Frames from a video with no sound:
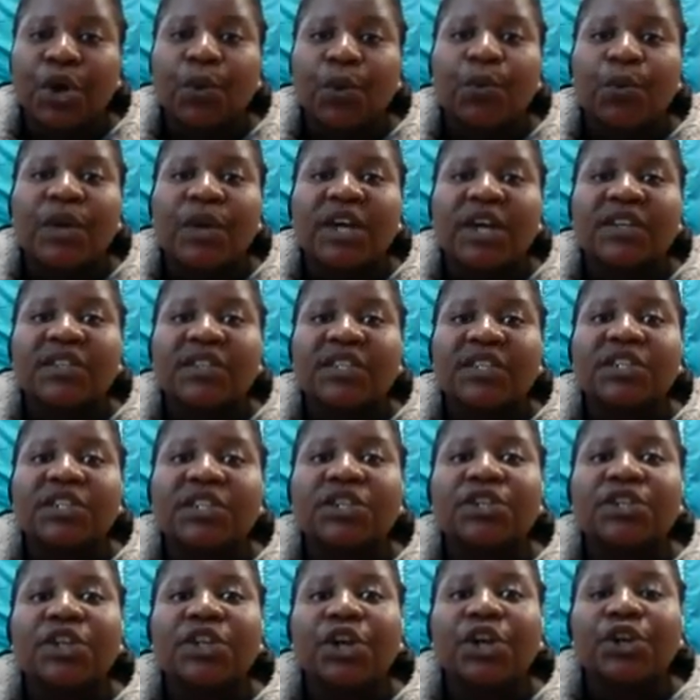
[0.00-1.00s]
We are
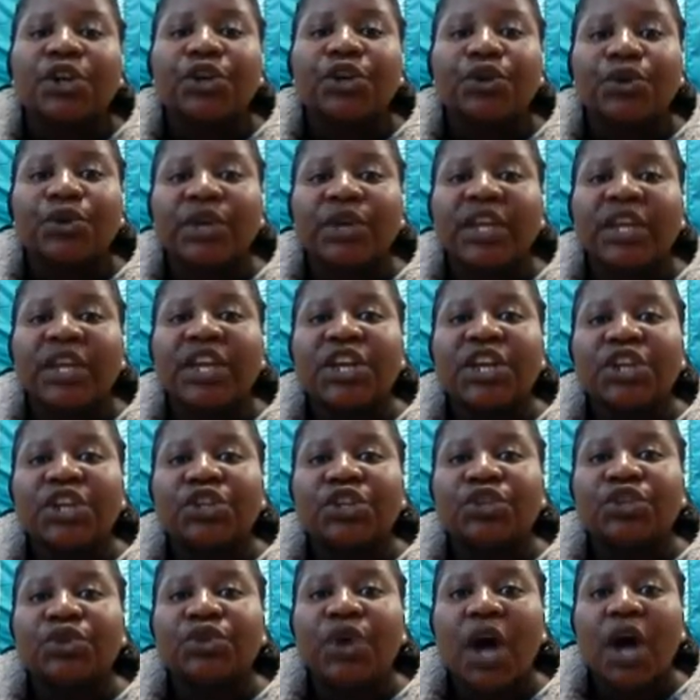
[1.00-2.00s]
still looking
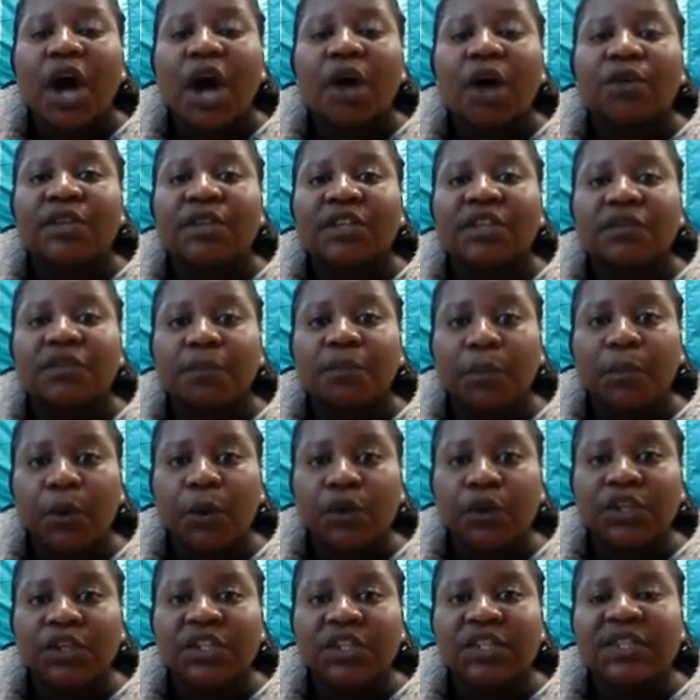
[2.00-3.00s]
into how these
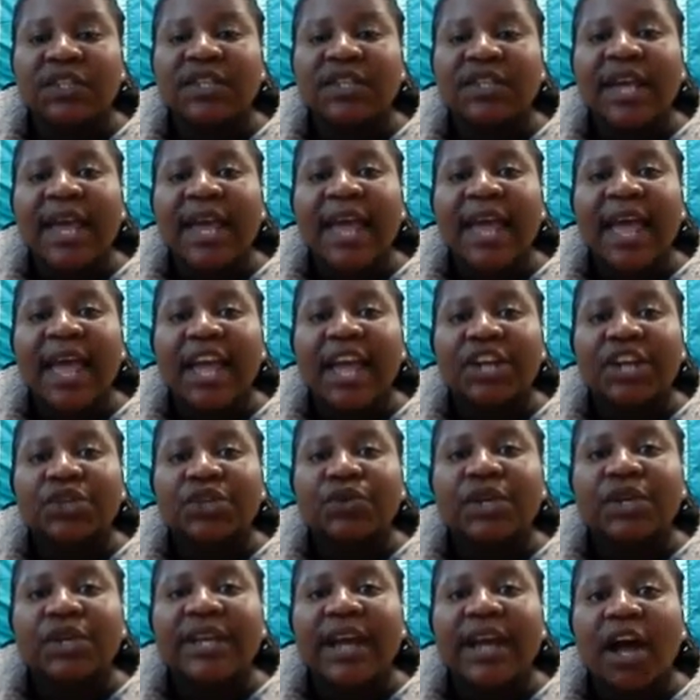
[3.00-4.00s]
bodies
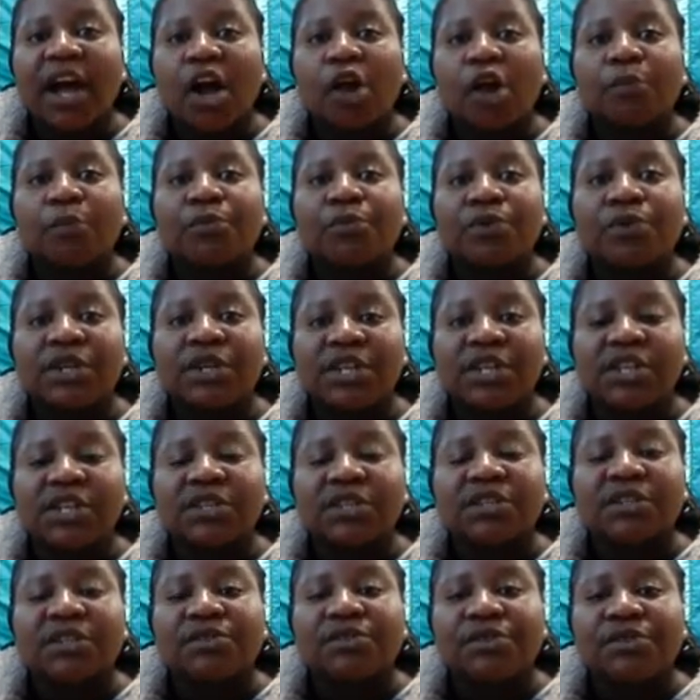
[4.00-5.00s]
actually help
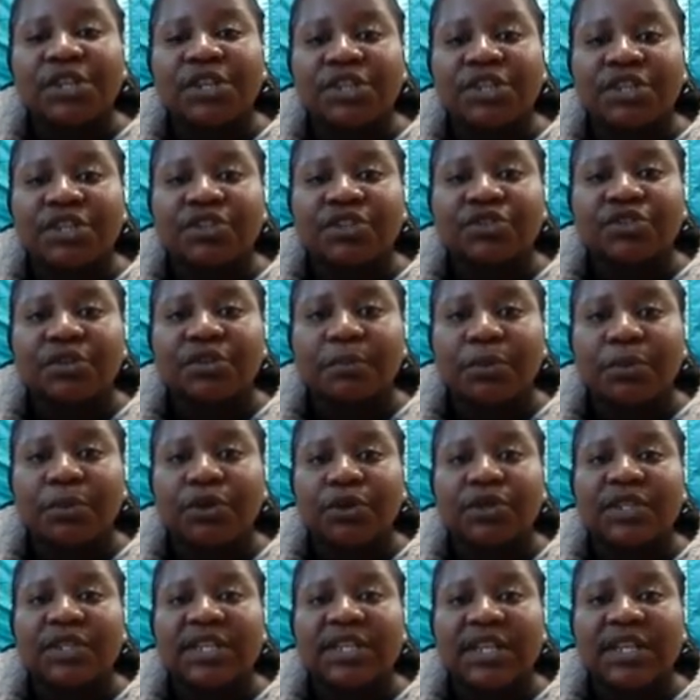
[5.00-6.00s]

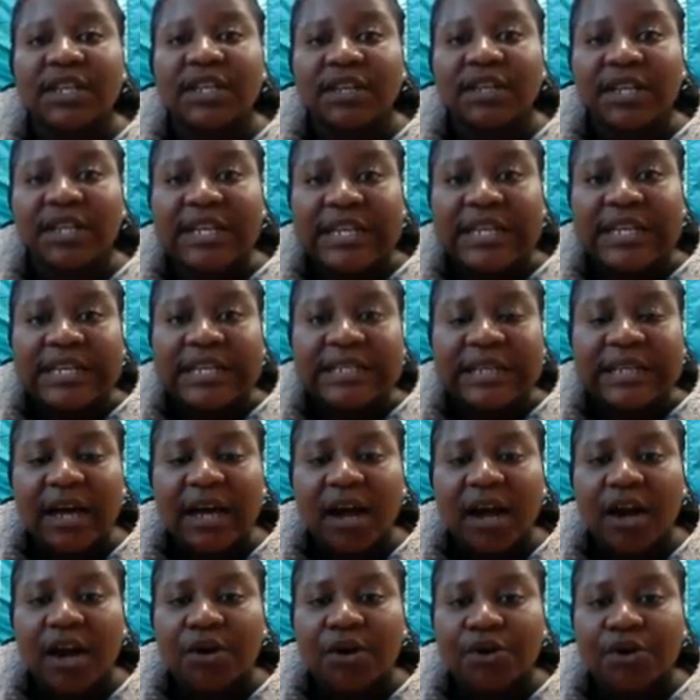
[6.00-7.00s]
redistribute heat
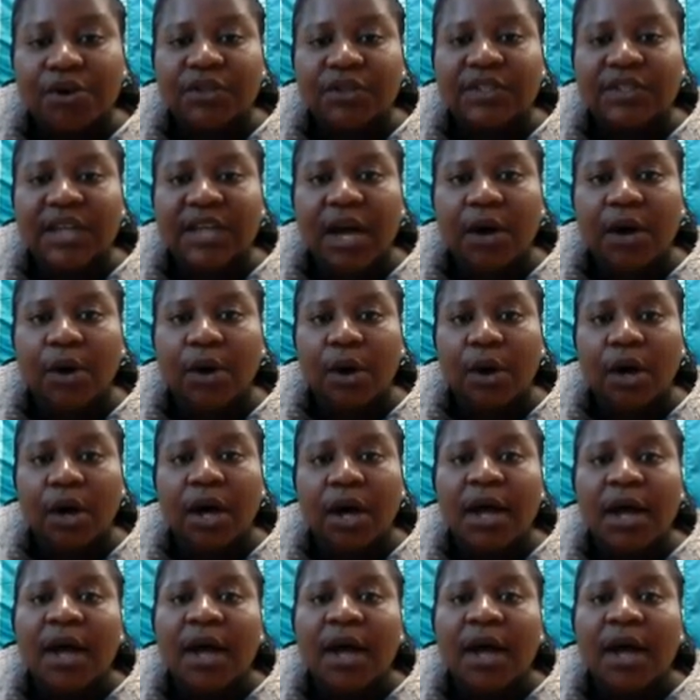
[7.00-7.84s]
across our